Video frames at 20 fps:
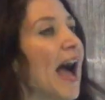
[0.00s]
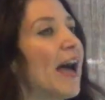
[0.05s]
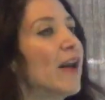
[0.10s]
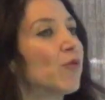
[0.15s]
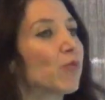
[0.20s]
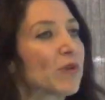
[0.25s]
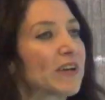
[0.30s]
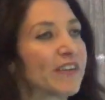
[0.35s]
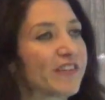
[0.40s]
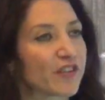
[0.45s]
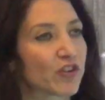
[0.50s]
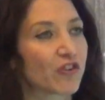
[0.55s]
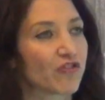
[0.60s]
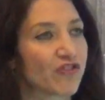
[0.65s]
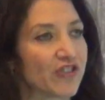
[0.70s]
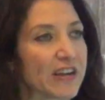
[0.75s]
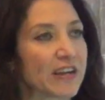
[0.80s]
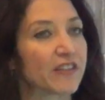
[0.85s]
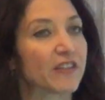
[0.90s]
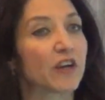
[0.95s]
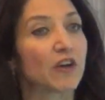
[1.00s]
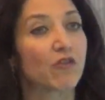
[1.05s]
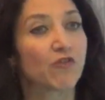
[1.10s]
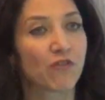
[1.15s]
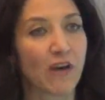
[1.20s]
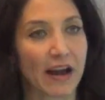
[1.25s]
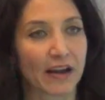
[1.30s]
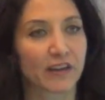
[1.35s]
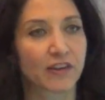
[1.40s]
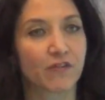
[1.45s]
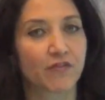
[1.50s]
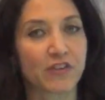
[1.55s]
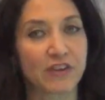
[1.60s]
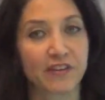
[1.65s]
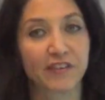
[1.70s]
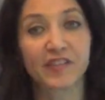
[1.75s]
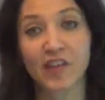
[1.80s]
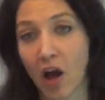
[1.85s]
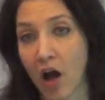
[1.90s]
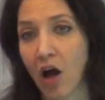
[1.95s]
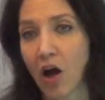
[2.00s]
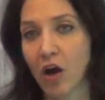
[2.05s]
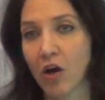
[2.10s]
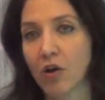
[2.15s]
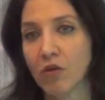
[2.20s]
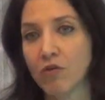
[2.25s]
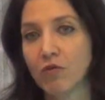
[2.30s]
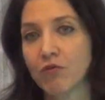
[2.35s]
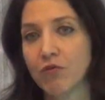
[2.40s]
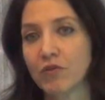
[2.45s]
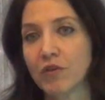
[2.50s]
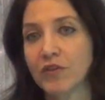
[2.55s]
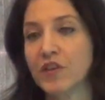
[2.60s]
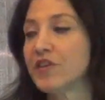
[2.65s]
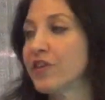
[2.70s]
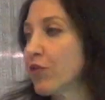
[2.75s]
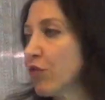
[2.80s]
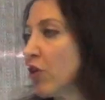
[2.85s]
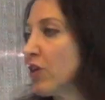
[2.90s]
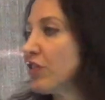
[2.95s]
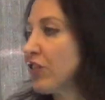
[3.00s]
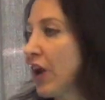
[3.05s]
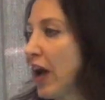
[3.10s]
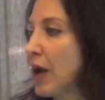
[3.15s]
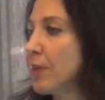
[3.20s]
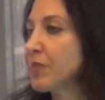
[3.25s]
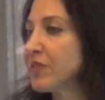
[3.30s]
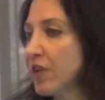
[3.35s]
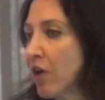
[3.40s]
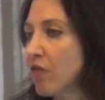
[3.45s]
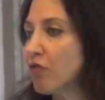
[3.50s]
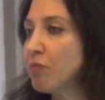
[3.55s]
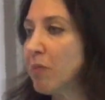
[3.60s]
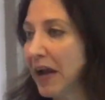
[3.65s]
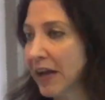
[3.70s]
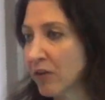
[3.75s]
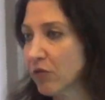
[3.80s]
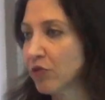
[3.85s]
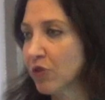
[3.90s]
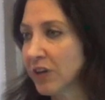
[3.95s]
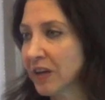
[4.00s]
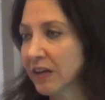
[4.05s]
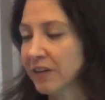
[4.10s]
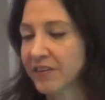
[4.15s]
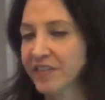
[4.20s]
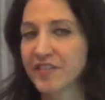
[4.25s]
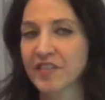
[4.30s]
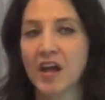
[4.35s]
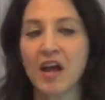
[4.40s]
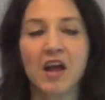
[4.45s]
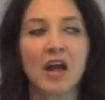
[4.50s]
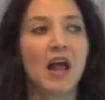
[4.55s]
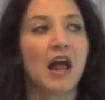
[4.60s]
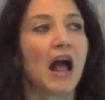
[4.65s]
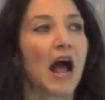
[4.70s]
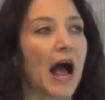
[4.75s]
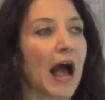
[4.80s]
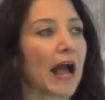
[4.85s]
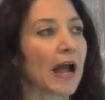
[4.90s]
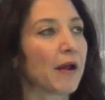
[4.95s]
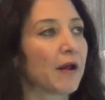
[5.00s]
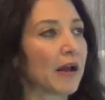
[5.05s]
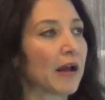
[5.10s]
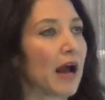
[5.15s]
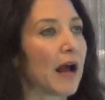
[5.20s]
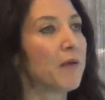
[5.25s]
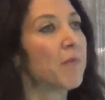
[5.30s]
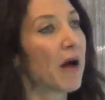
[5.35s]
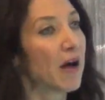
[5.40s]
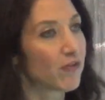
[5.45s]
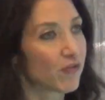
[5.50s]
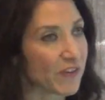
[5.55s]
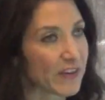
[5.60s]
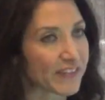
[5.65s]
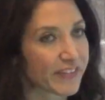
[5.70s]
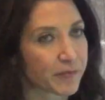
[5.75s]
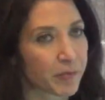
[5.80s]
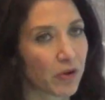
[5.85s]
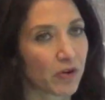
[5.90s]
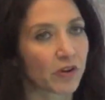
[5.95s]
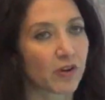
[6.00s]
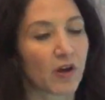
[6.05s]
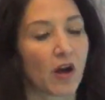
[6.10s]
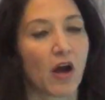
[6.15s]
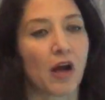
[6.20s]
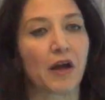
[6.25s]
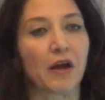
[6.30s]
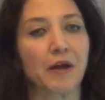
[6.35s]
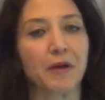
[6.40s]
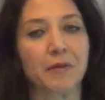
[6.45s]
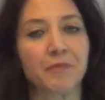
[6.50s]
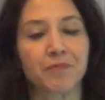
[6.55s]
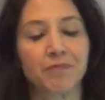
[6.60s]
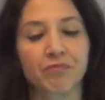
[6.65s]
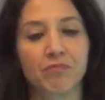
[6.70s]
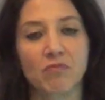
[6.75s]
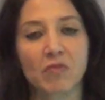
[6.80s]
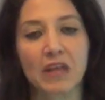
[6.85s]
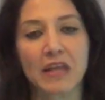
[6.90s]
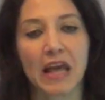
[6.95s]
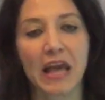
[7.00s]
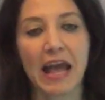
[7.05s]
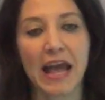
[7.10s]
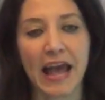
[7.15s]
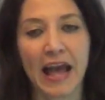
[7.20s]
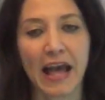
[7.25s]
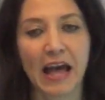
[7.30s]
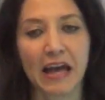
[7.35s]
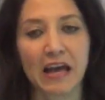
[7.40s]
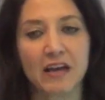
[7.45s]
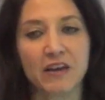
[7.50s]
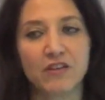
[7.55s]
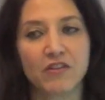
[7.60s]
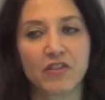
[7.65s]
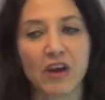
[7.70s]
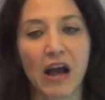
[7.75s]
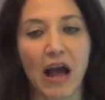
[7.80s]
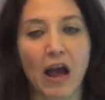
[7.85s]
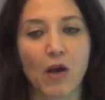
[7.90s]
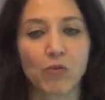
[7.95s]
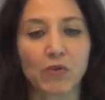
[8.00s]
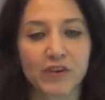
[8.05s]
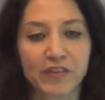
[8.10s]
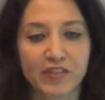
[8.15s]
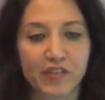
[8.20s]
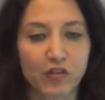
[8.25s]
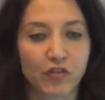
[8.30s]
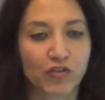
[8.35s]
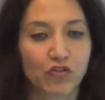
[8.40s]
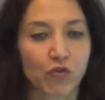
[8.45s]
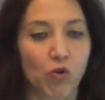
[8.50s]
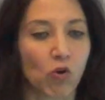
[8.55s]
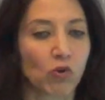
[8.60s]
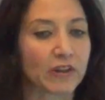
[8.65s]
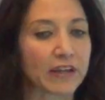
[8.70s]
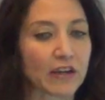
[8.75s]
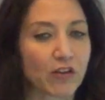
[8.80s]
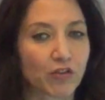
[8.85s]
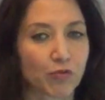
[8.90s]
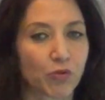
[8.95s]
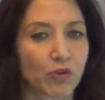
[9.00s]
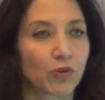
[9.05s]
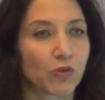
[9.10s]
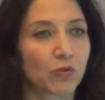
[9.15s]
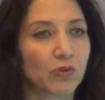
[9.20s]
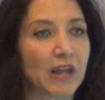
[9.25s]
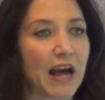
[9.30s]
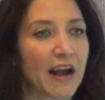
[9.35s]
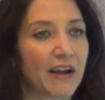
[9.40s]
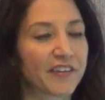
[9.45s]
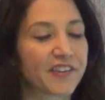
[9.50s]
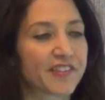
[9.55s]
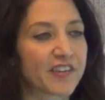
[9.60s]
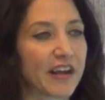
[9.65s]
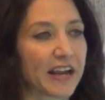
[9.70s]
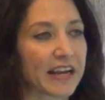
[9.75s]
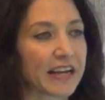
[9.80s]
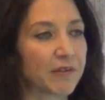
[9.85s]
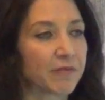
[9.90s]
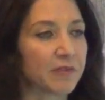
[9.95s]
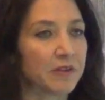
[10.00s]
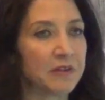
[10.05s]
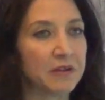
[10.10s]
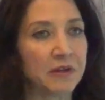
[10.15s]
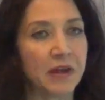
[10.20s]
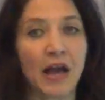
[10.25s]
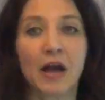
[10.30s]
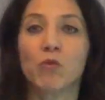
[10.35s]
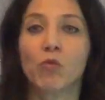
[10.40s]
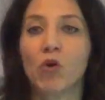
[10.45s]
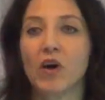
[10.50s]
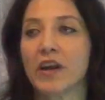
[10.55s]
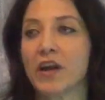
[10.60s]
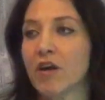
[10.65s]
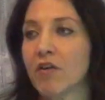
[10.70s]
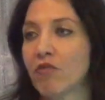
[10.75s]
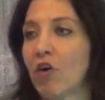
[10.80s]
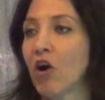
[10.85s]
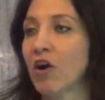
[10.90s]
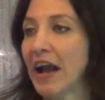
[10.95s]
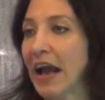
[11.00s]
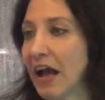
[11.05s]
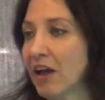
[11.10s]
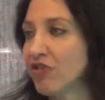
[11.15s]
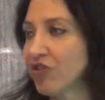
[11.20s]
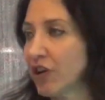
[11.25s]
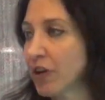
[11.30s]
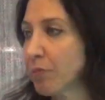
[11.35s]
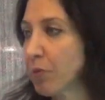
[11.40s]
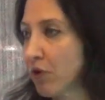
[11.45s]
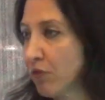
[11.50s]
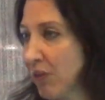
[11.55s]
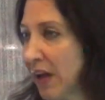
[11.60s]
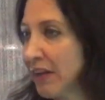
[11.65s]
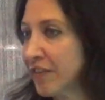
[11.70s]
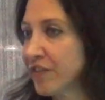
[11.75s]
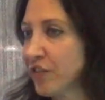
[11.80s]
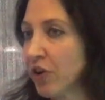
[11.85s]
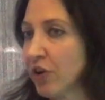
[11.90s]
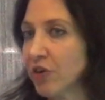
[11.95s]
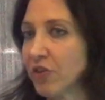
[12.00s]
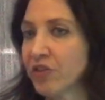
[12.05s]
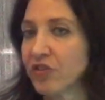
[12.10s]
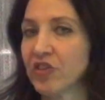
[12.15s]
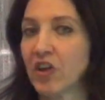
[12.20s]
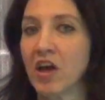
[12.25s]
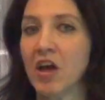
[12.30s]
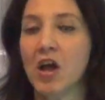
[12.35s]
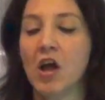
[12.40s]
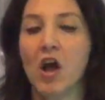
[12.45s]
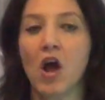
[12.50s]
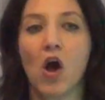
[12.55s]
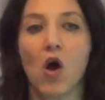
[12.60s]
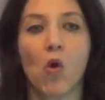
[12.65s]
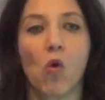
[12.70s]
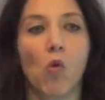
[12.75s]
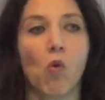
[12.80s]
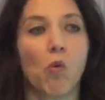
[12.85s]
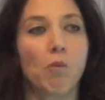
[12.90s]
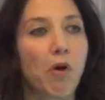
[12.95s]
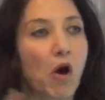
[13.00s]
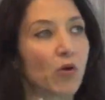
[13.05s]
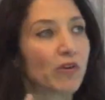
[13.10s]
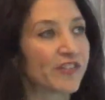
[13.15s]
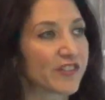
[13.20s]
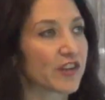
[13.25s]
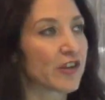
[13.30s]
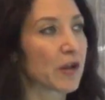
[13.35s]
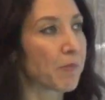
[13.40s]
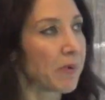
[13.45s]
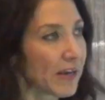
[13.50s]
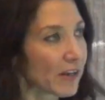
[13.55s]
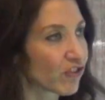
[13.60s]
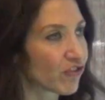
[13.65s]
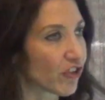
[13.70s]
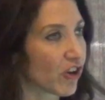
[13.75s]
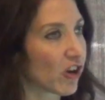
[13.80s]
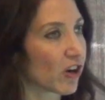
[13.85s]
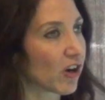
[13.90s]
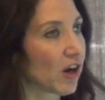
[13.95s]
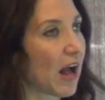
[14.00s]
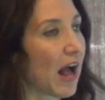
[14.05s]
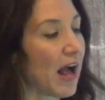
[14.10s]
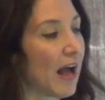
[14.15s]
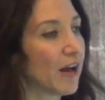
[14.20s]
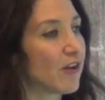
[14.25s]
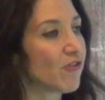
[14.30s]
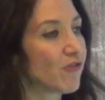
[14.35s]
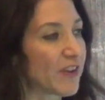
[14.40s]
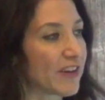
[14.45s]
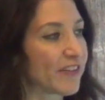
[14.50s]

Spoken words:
and researching the effectiveness of the different types of mindfulness. I'm on Facebook, and I was scrolling through last night, and one of our adjunct professors posted a picture on